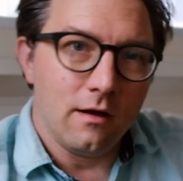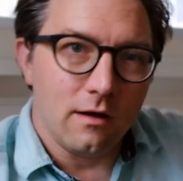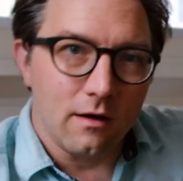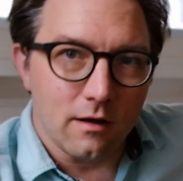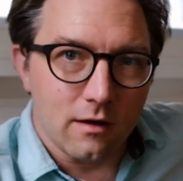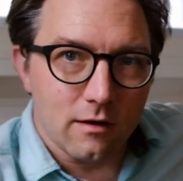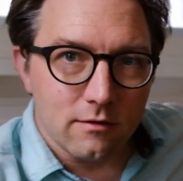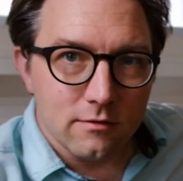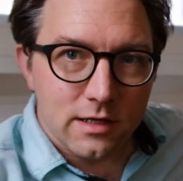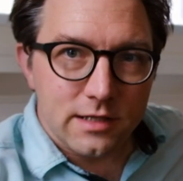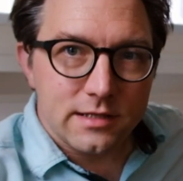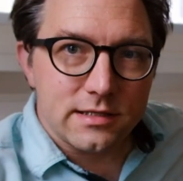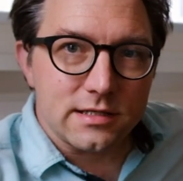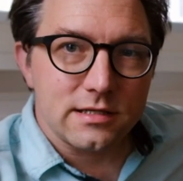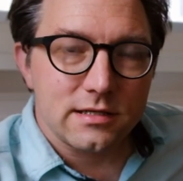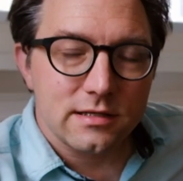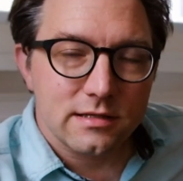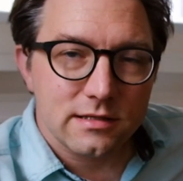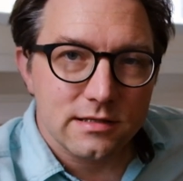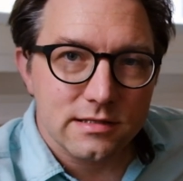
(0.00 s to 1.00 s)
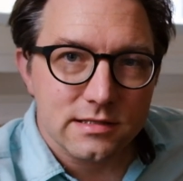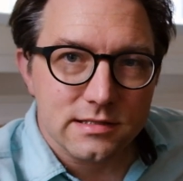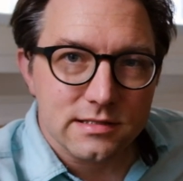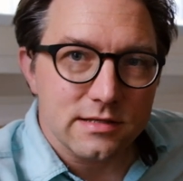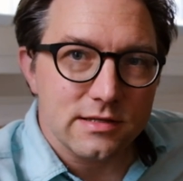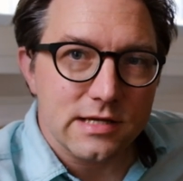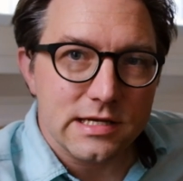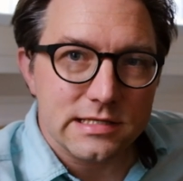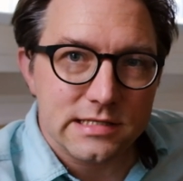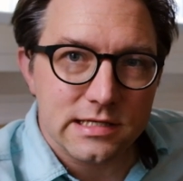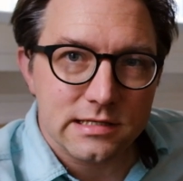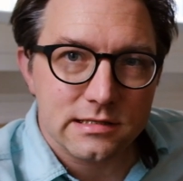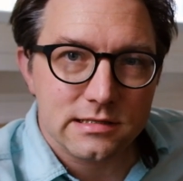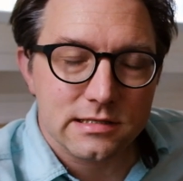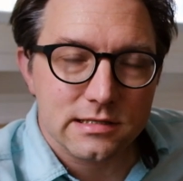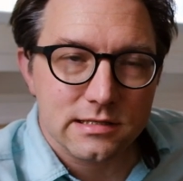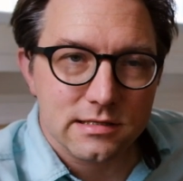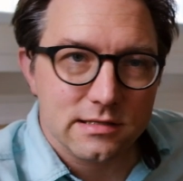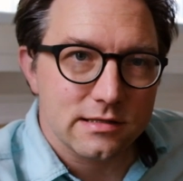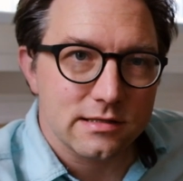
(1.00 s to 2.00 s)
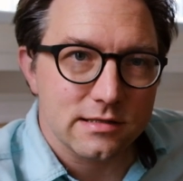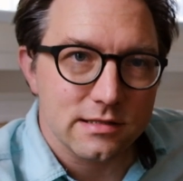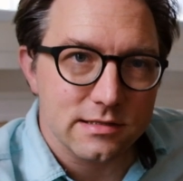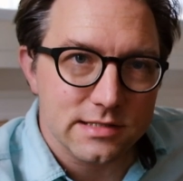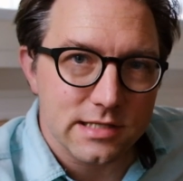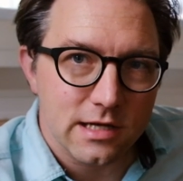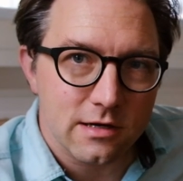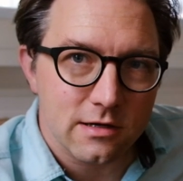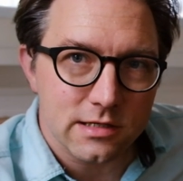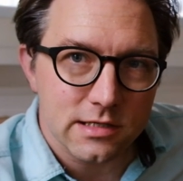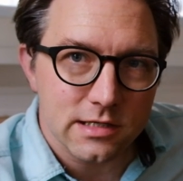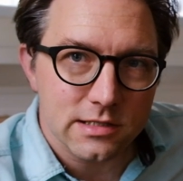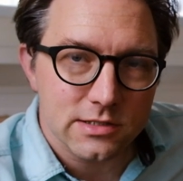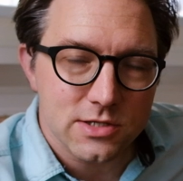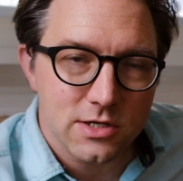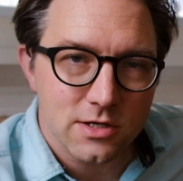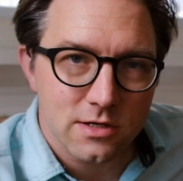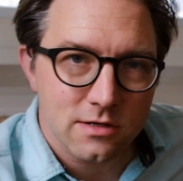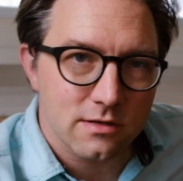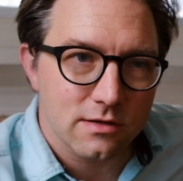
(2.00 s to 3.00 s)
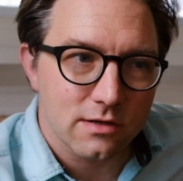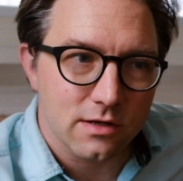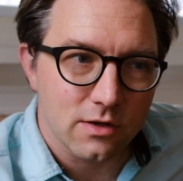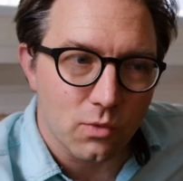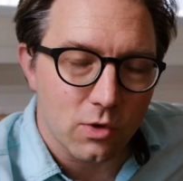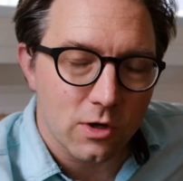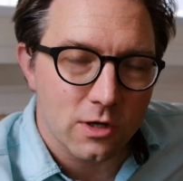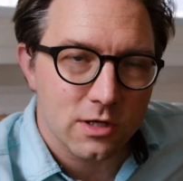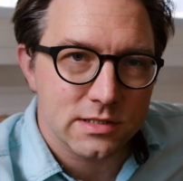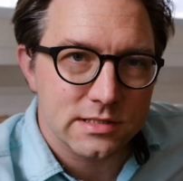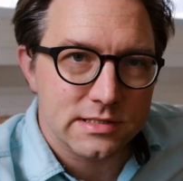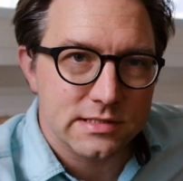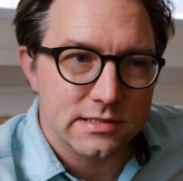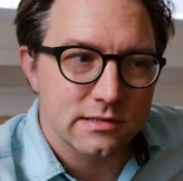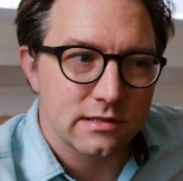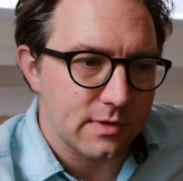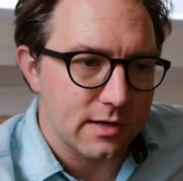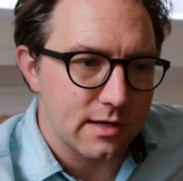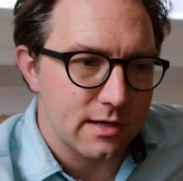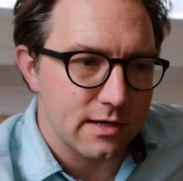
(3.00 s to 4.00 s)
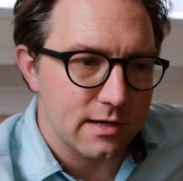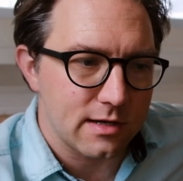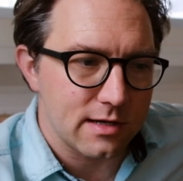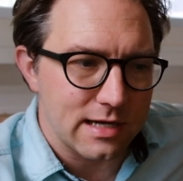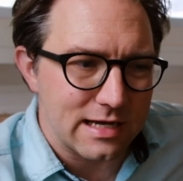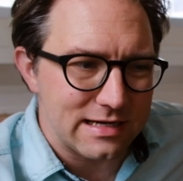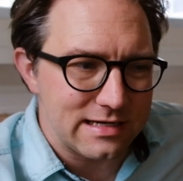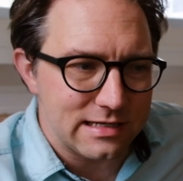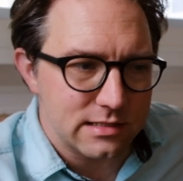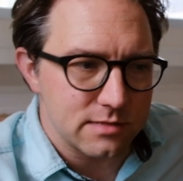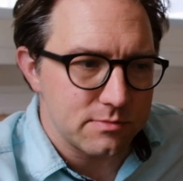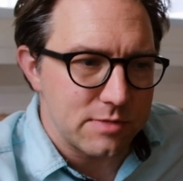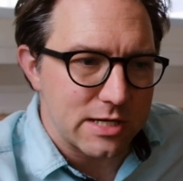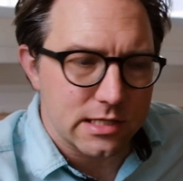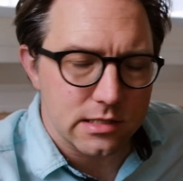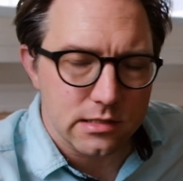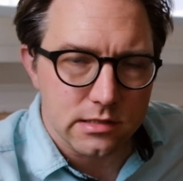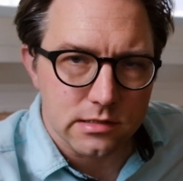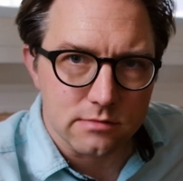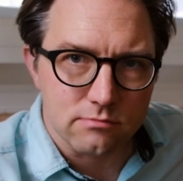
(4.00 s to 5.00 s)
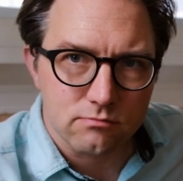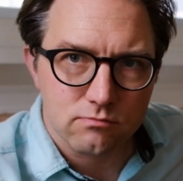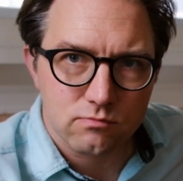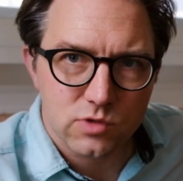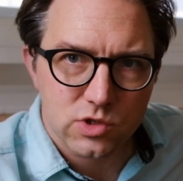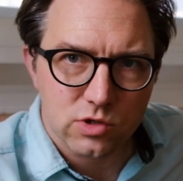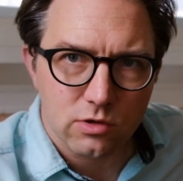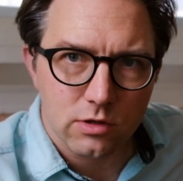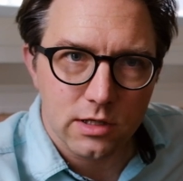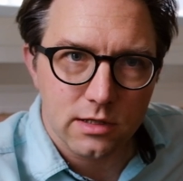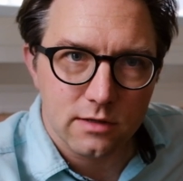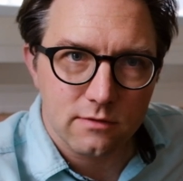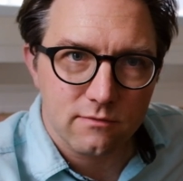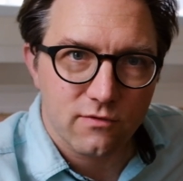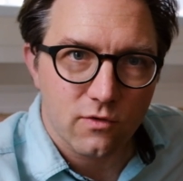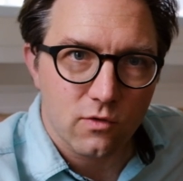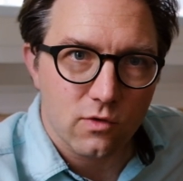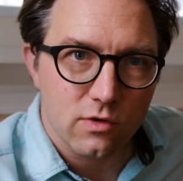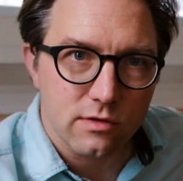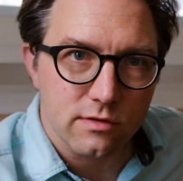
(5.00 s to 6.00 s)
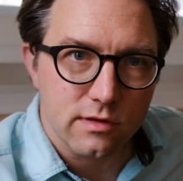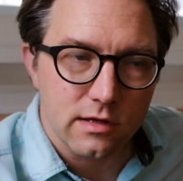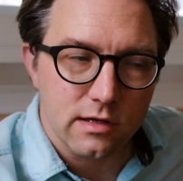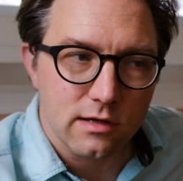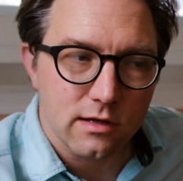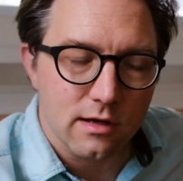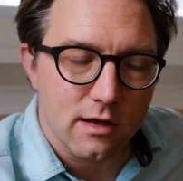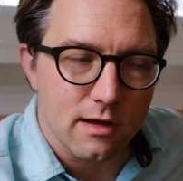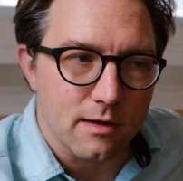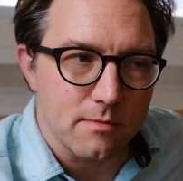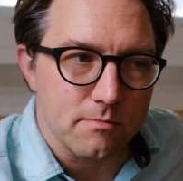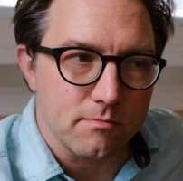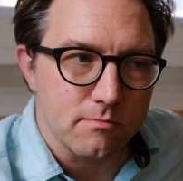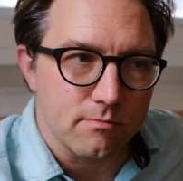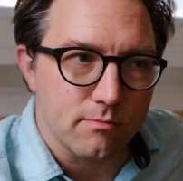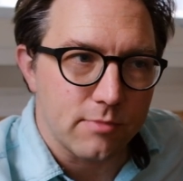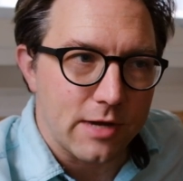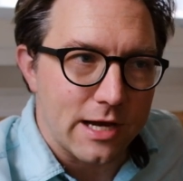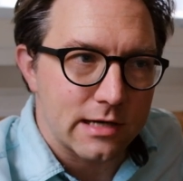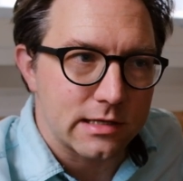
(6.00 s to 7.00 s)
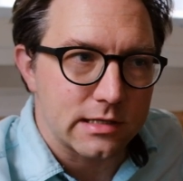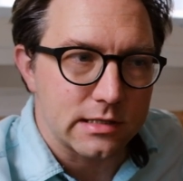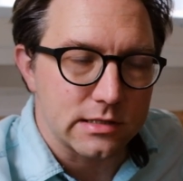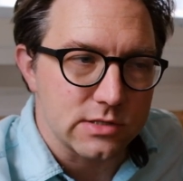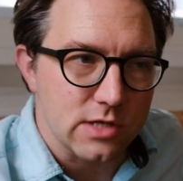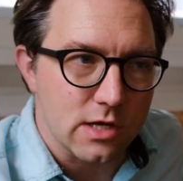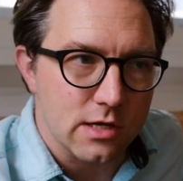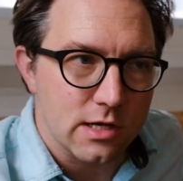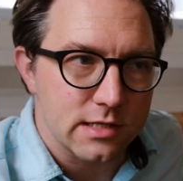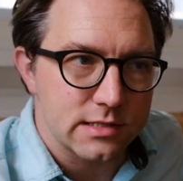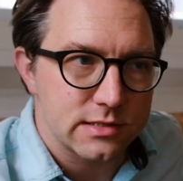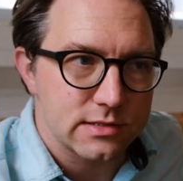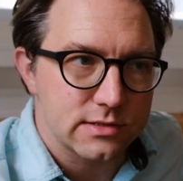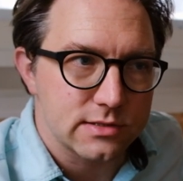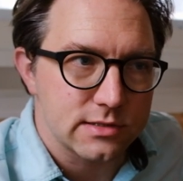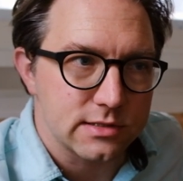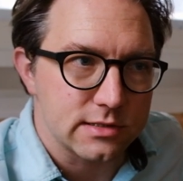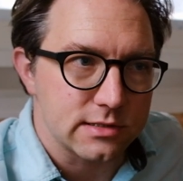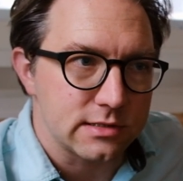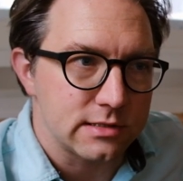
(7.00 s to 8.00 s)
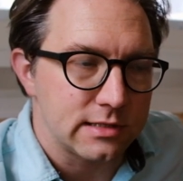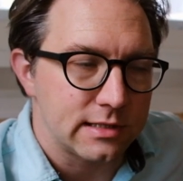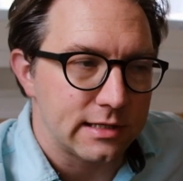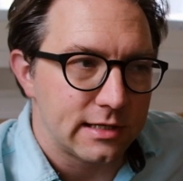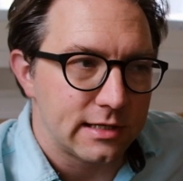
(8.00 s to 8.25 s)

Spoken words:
All right, so that's it. There's the air conditioner. It works. I need to make a screen for the back exhaust to,